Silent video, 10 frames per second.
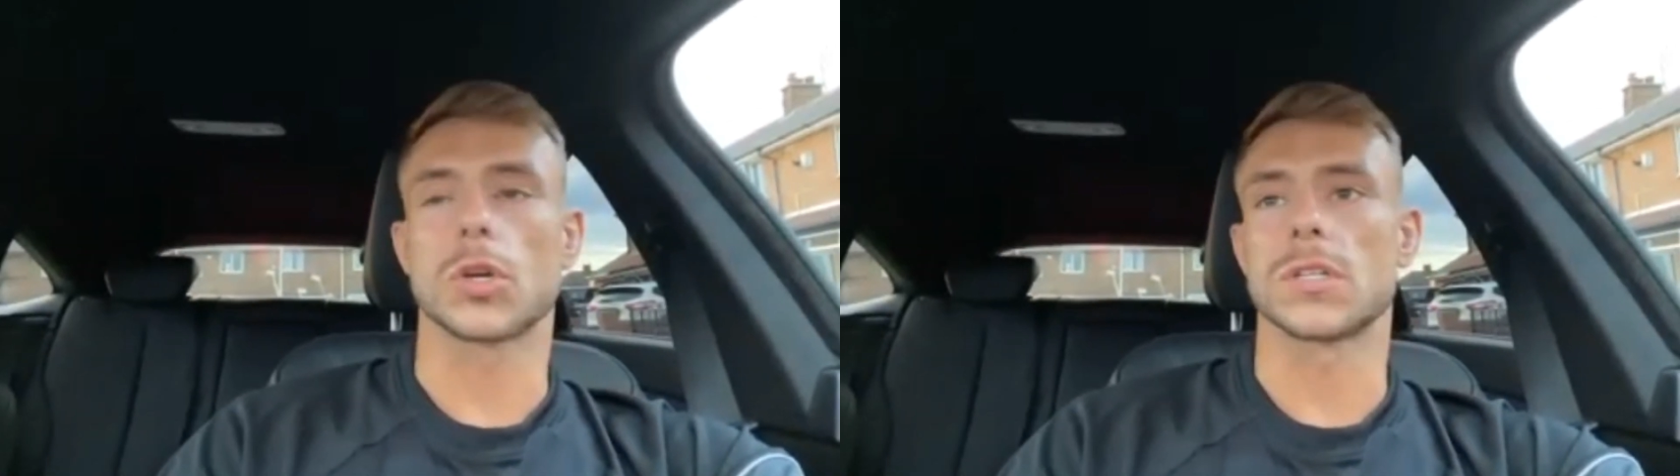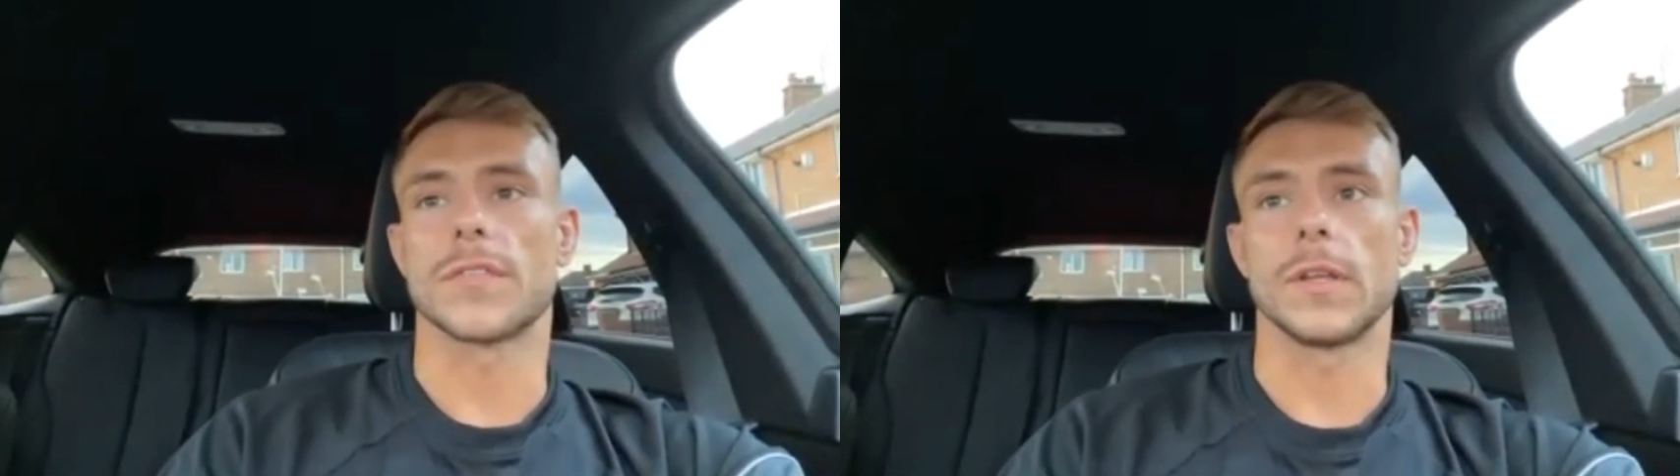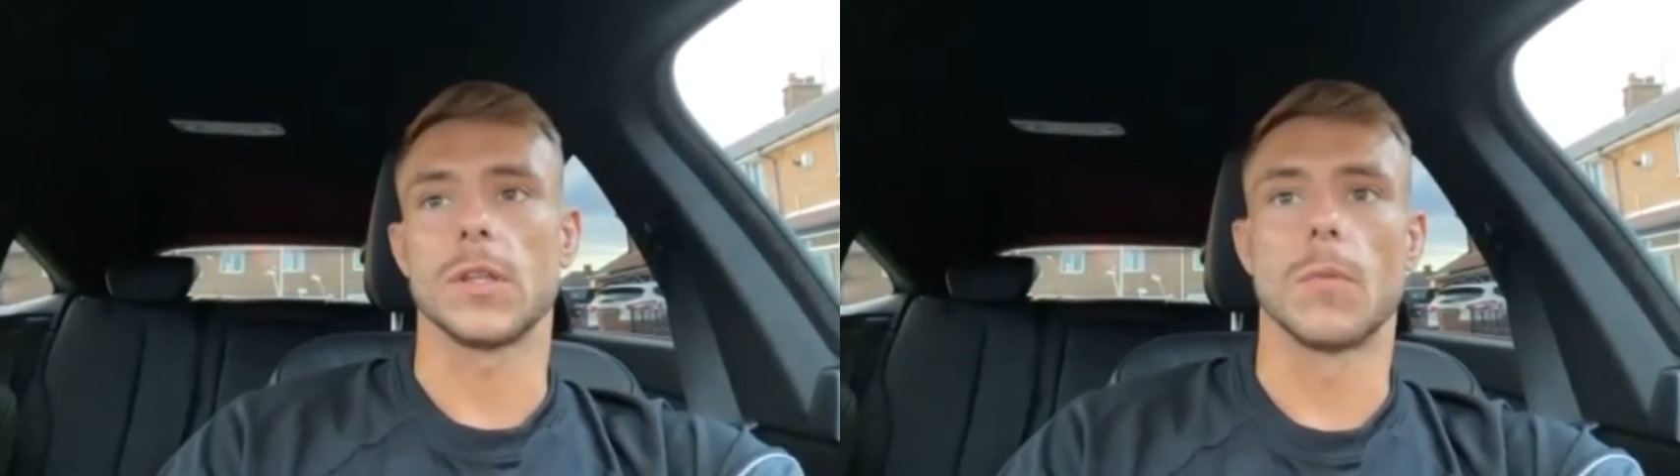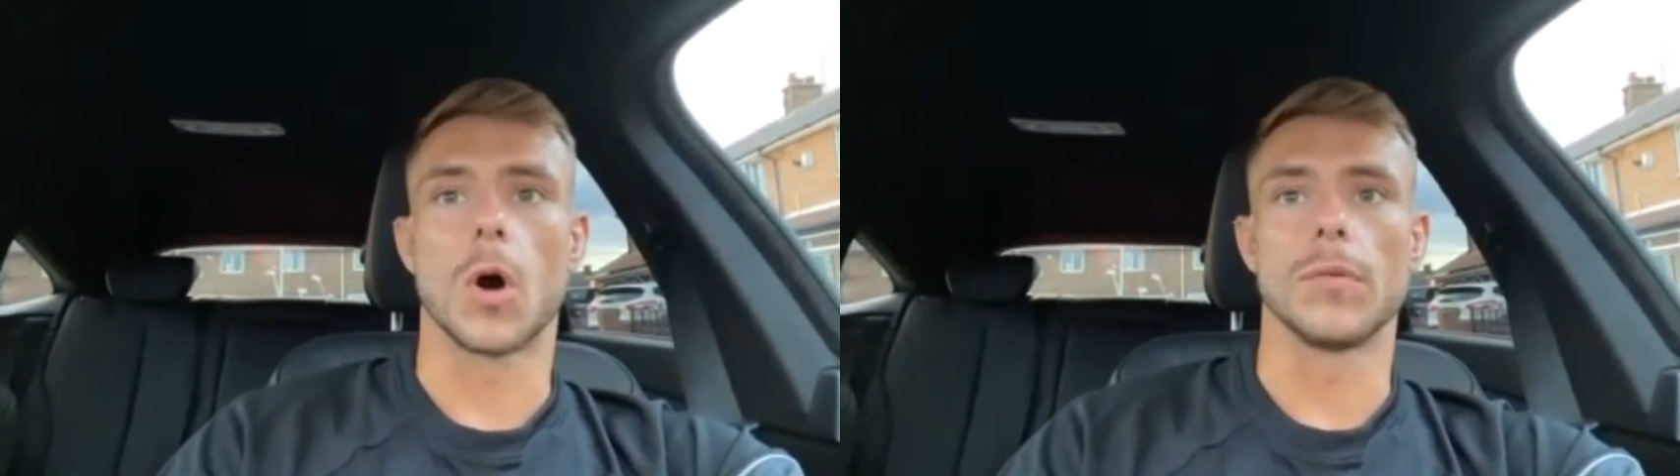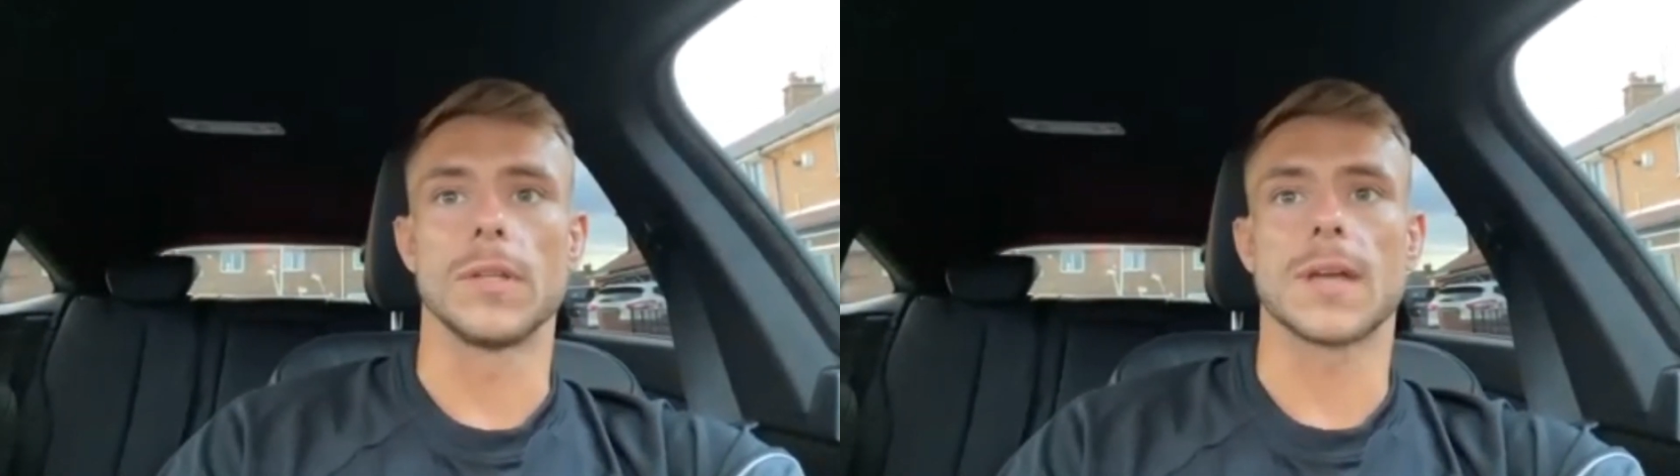because I think the
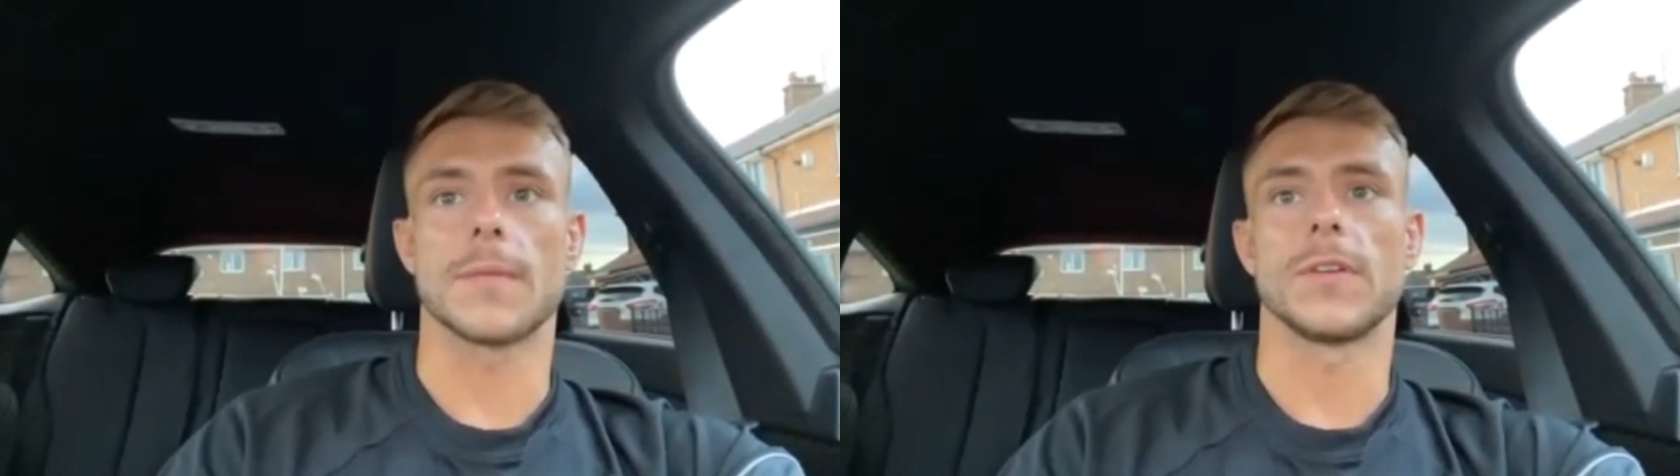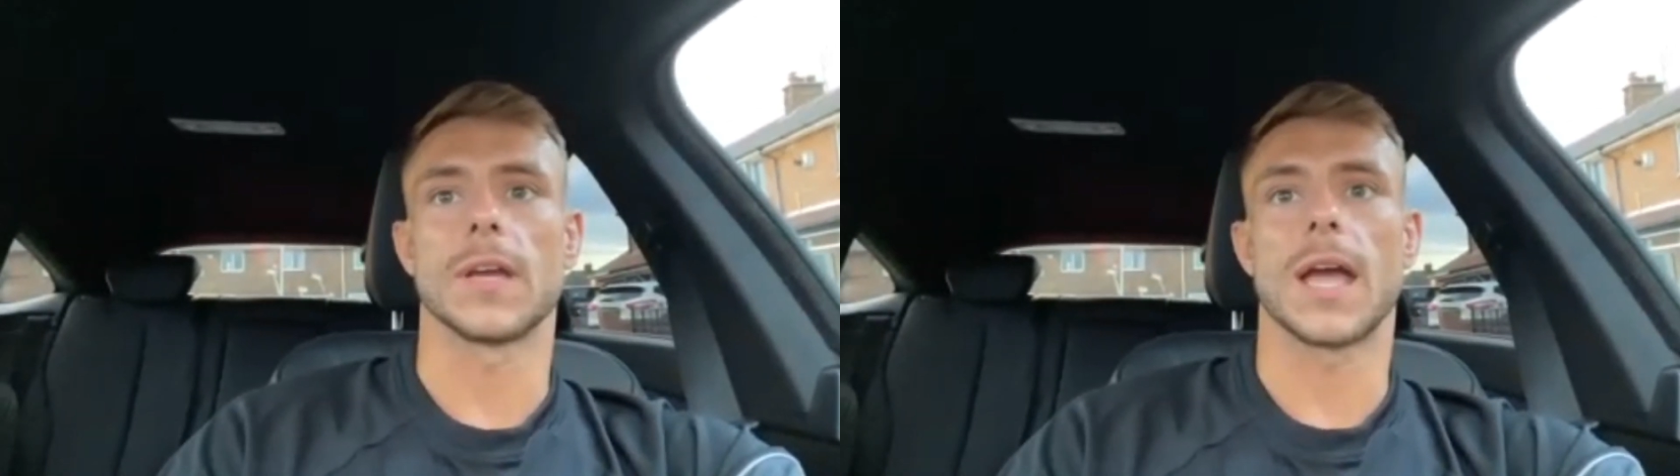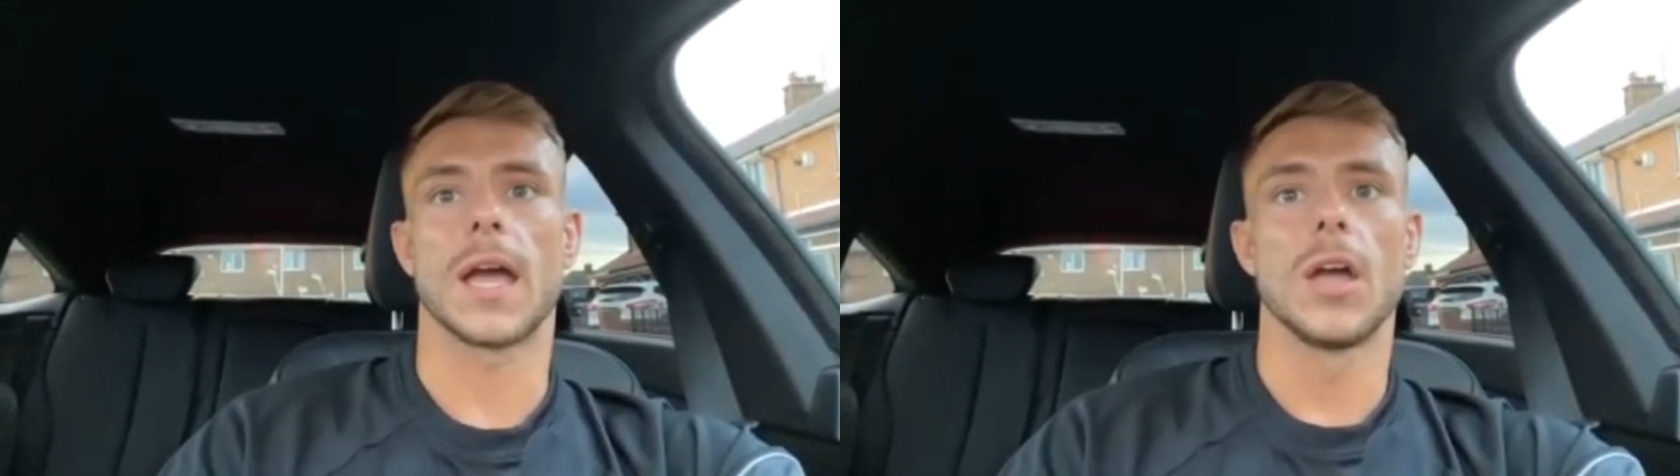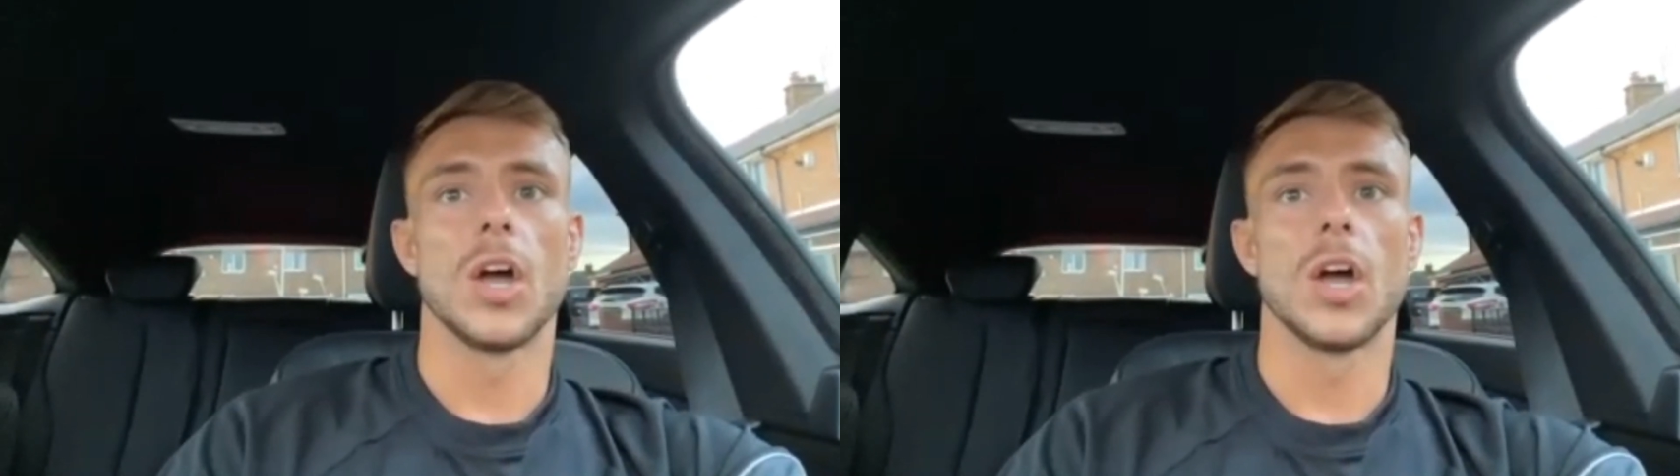more in depth you get,